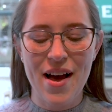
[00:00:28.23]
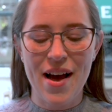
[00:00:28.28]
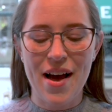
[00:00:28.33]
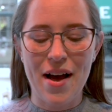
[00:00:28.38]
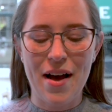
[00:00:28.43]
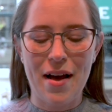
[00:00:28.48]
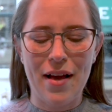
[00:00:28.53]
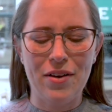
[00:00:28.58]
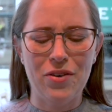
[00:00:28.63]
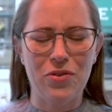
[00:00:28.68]

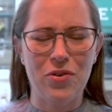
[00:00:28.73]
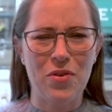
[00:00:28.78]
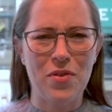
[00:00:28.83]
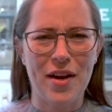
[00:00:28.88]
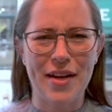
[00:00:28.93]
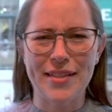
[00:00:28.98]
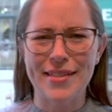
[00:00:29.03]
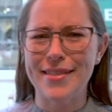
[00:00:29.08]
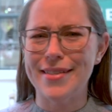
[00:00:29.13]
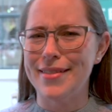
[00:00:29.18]
I don't know
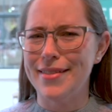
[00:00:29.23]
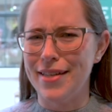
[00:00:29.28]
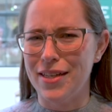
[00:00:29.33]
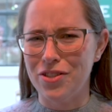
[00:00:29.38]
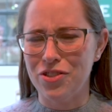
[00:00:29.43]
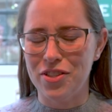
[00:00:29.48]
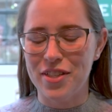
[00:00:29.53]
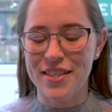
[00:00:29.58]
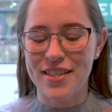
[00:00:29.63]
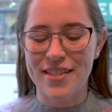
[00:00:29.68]
that it's
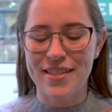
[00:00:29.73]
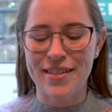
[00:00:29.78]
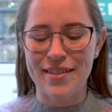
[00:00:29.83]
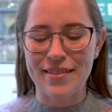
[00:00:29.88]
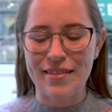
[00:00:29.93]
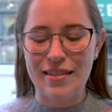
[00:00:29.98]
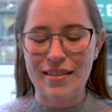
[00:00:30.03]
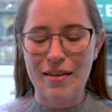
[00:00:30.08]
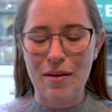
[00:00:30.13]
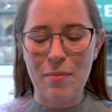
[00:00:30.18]
Dutch
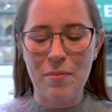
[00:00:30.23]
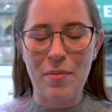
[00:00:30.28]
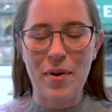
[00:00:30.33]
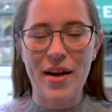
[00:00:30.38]
necessarily,